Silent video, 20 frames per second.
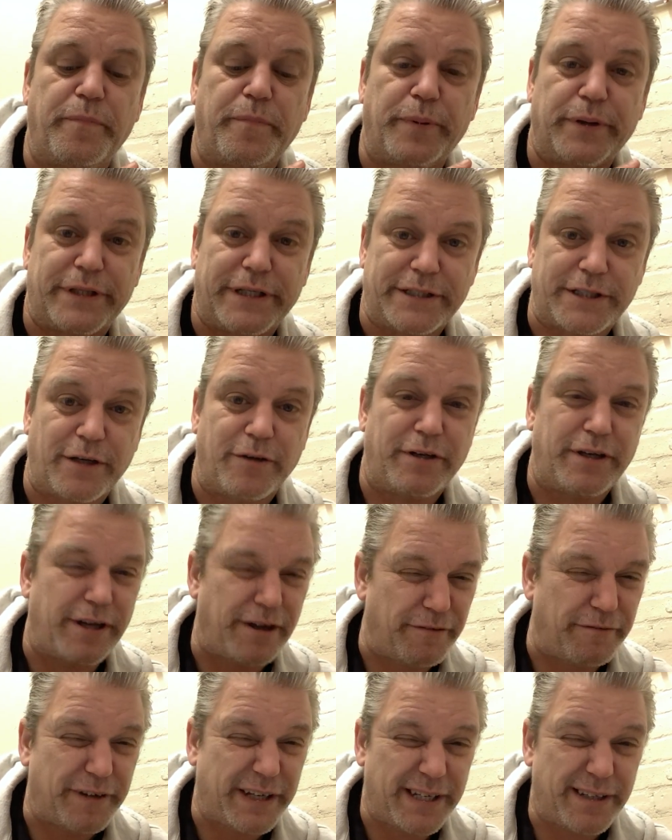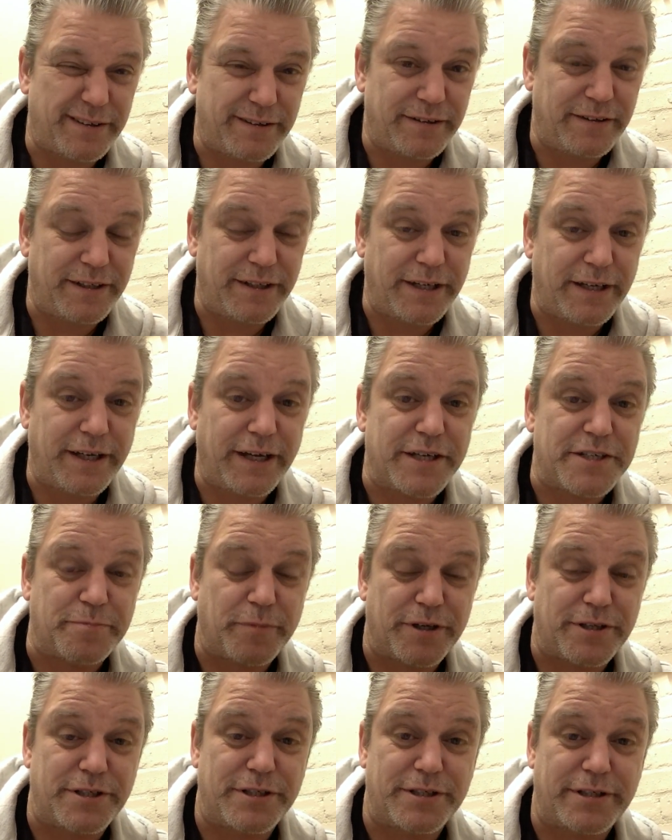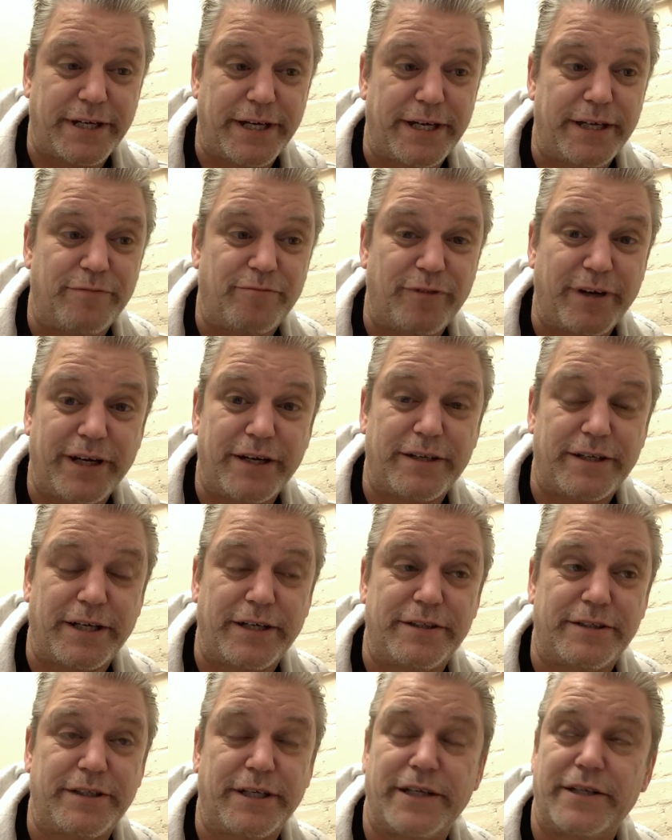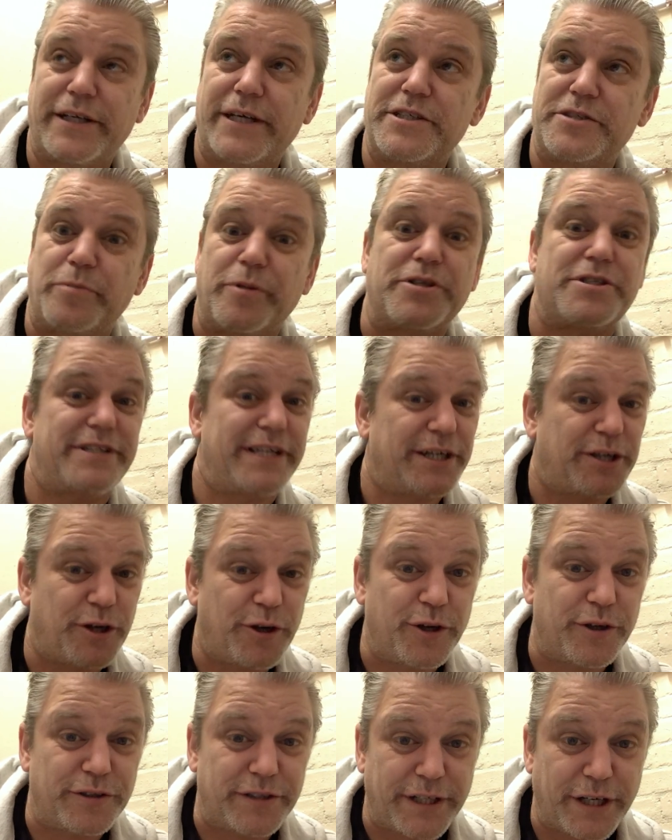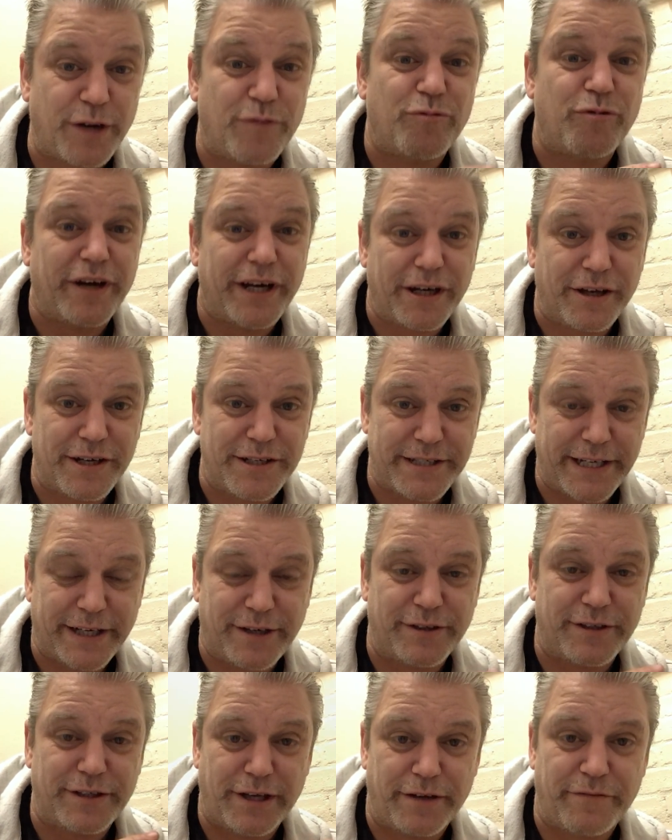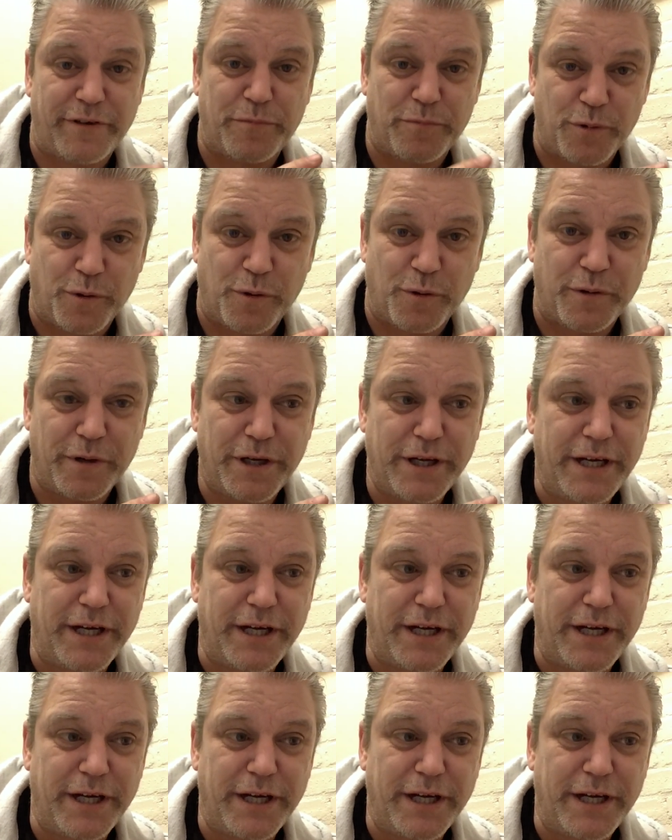but they don't love it as much as they could. They don't realize they could love it more.